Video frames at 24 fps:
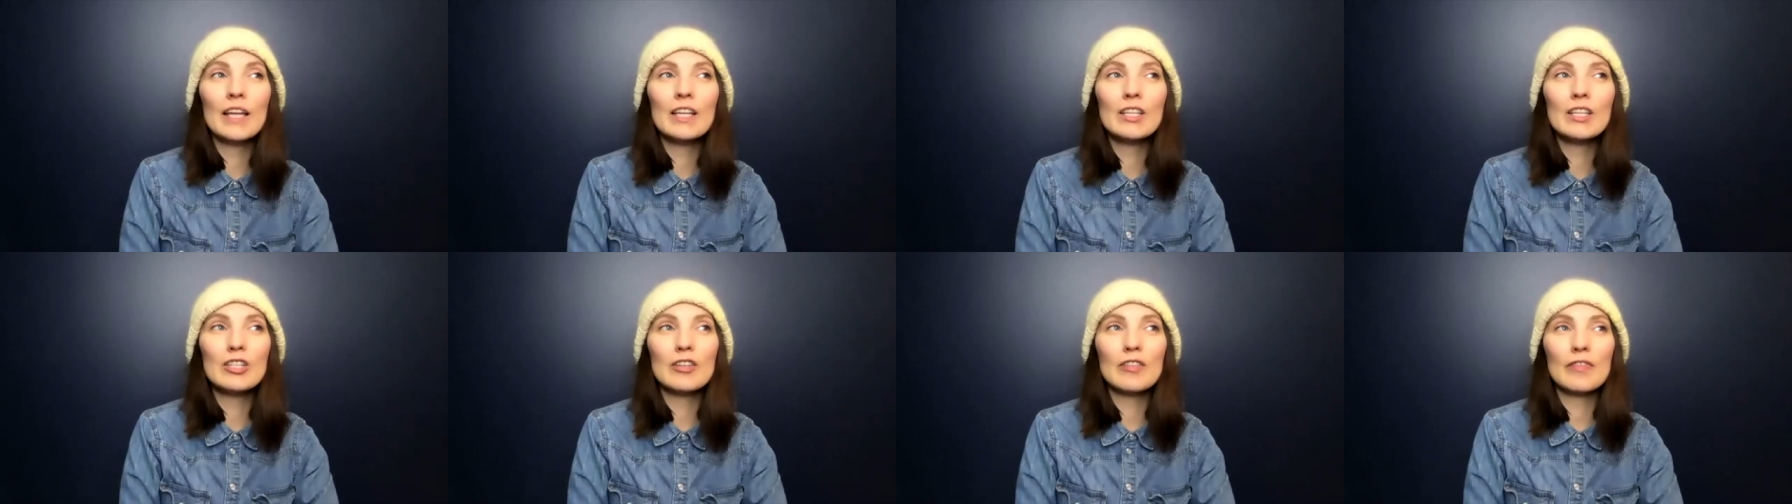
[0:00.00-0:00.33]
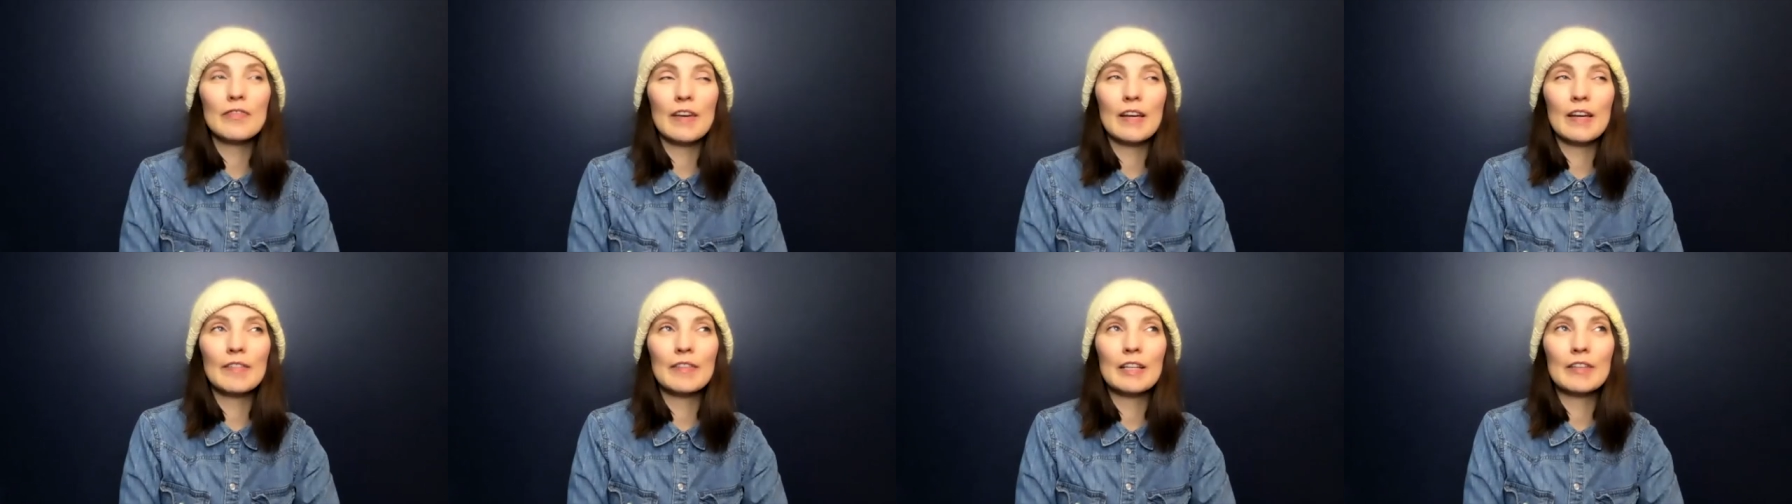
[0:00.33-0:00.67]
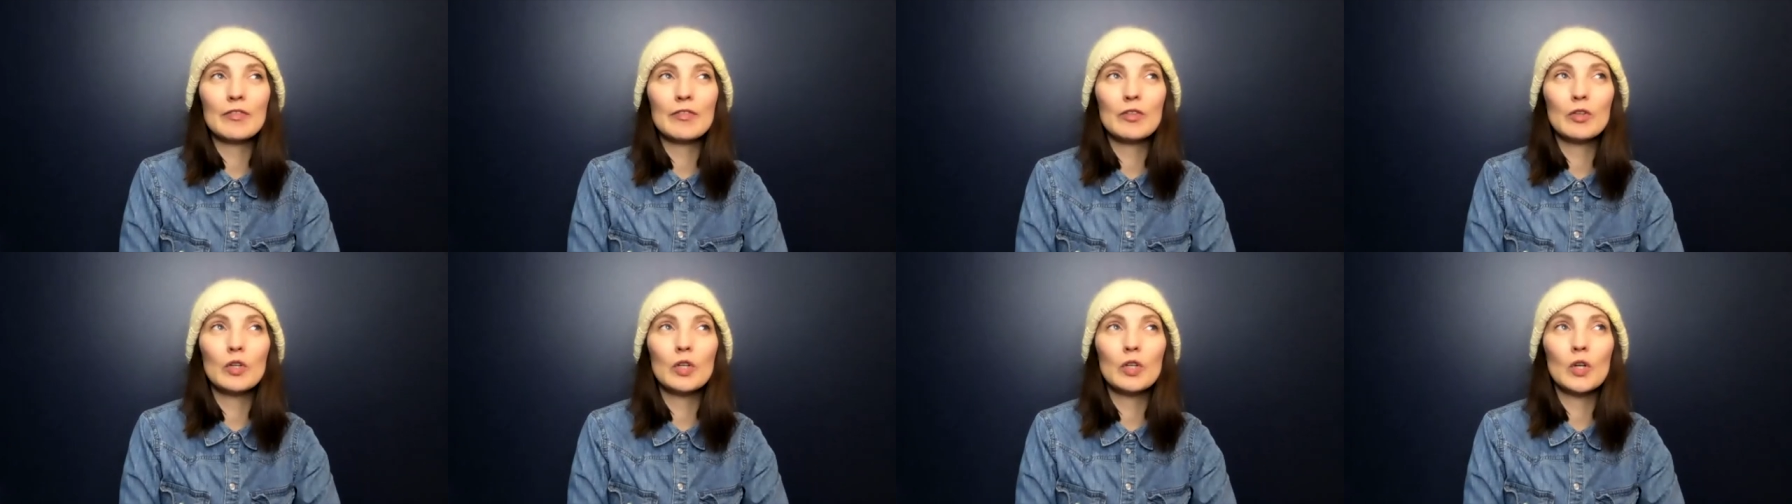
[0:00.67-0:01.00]
is your favorite? If
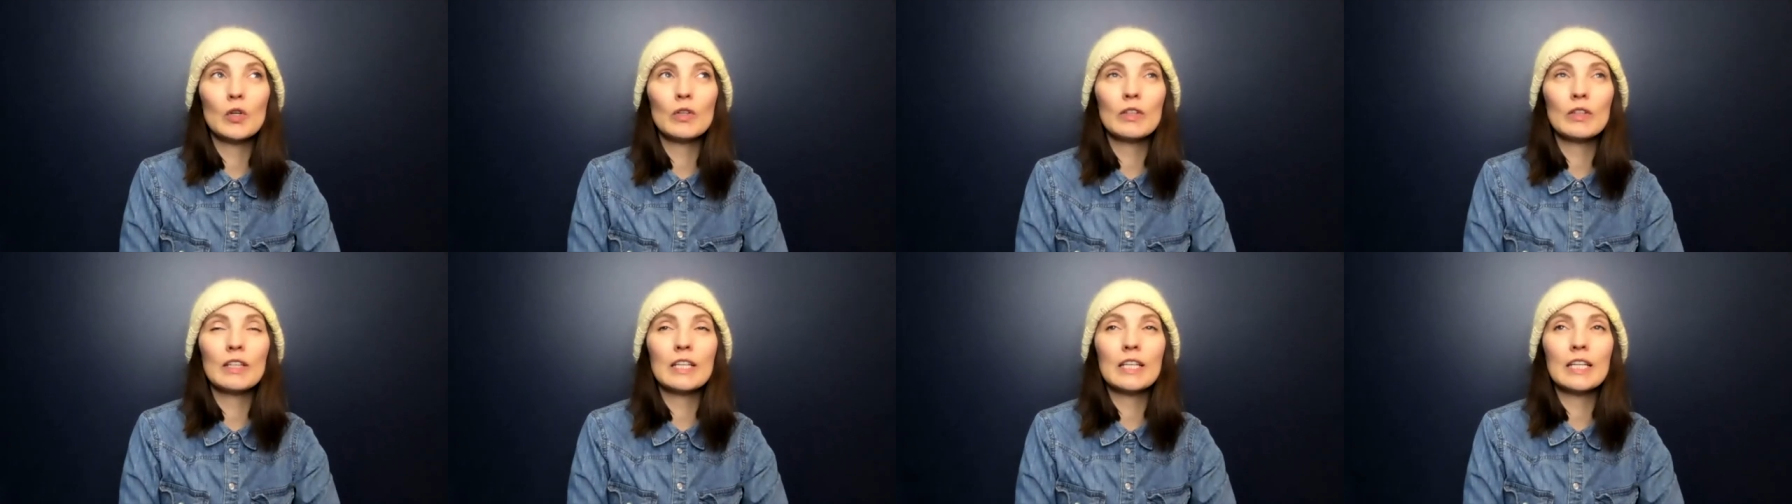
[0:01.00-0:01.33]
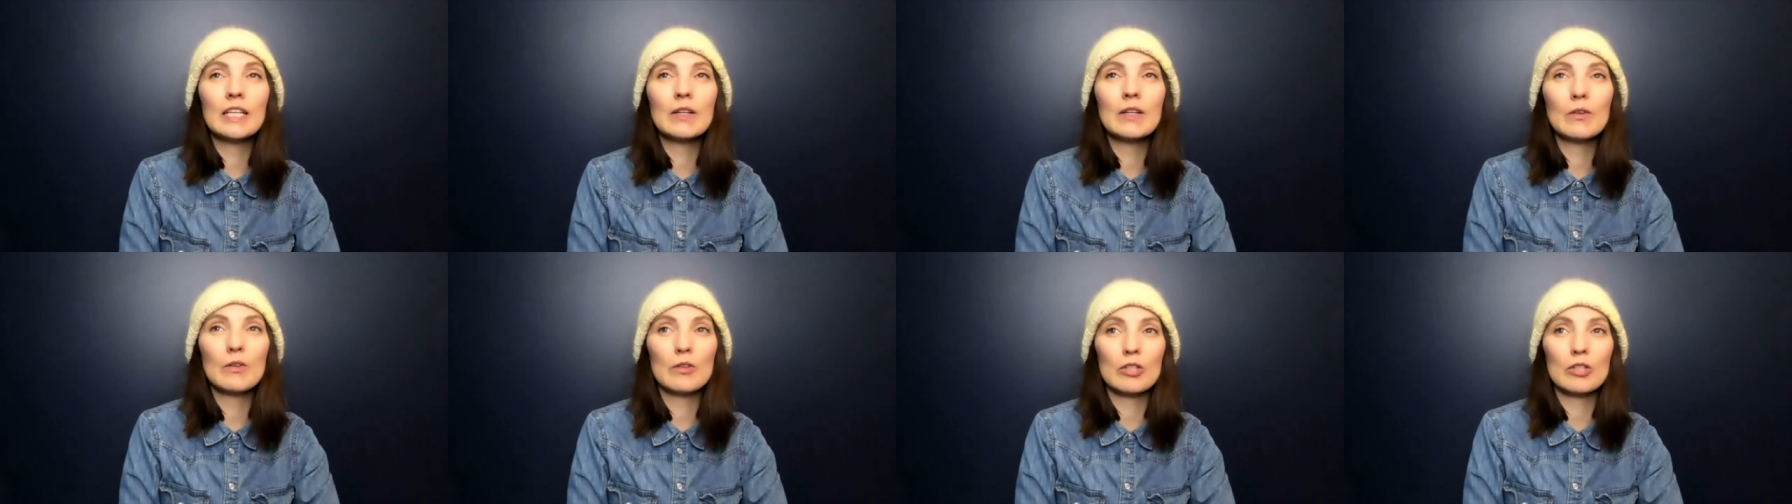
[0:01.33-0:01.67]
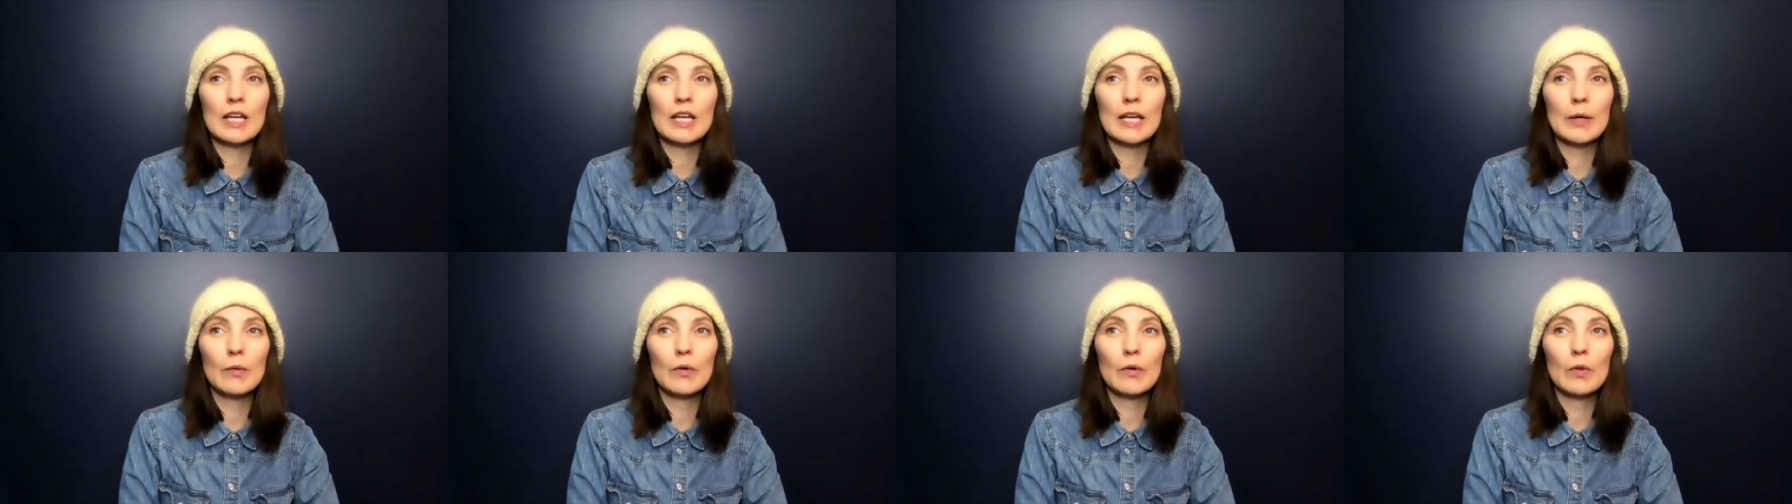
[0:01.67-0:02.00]
you could only
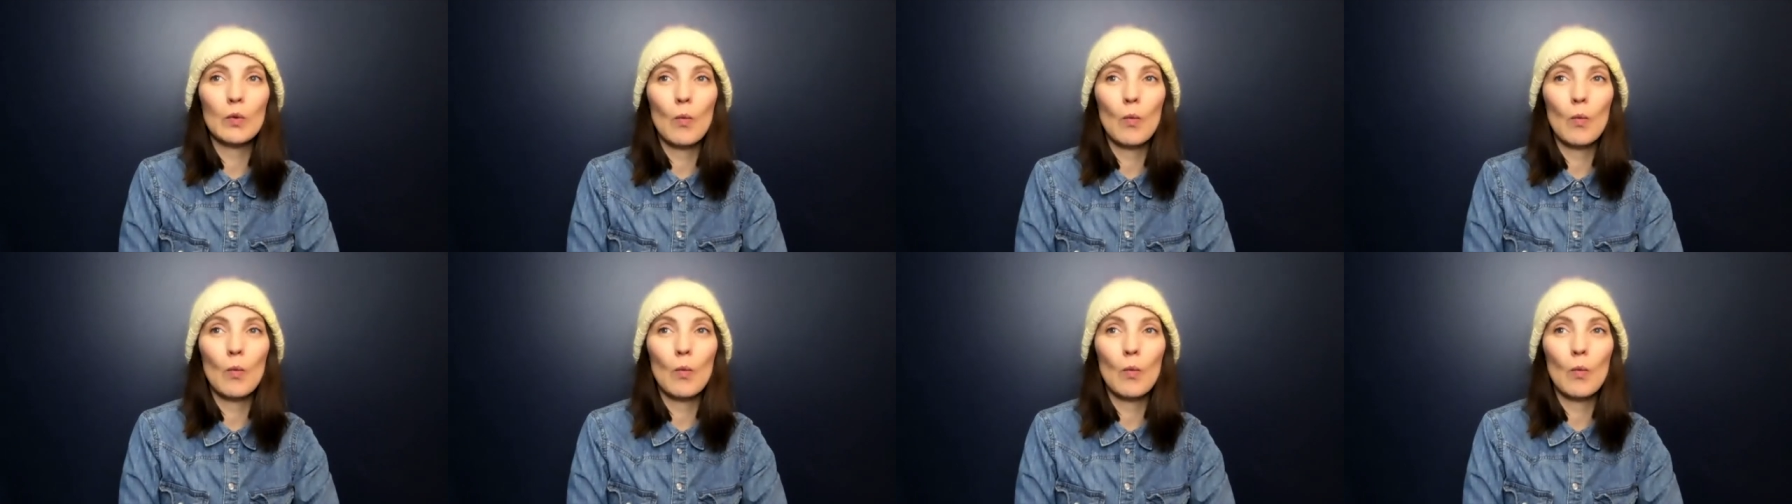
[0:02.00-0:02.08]
crochet with